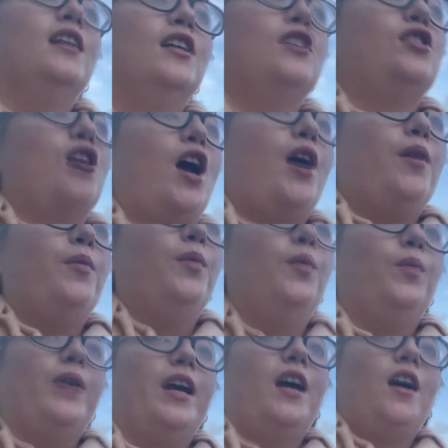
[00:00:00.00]
So
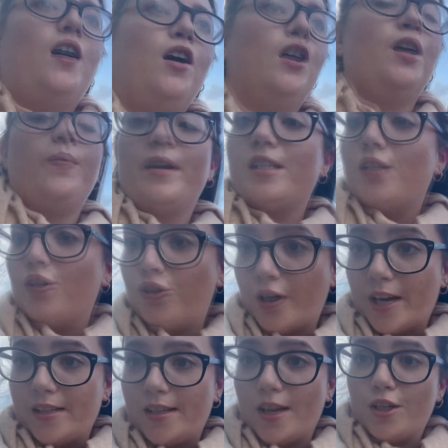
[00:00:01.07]
we are on our way to the
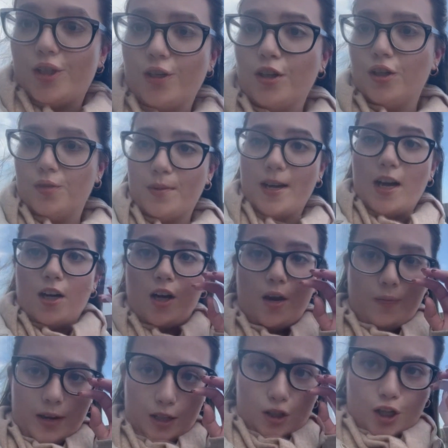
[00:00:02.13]
train station because we are
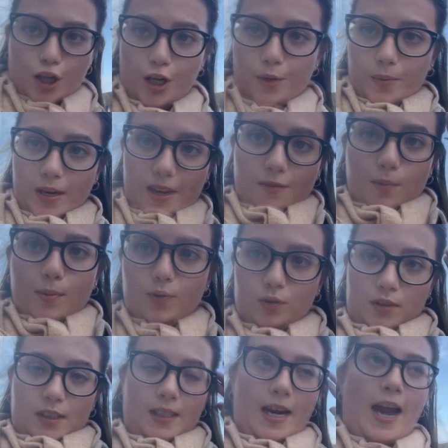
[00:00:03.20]
going to Liverpool
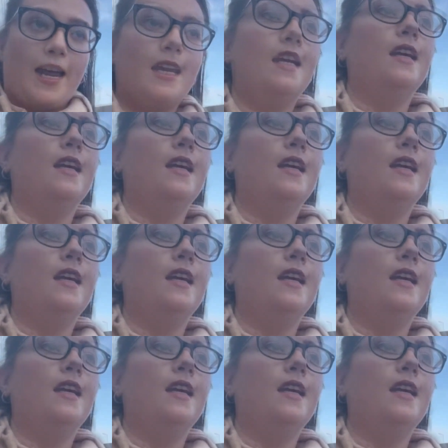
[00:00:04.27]
today.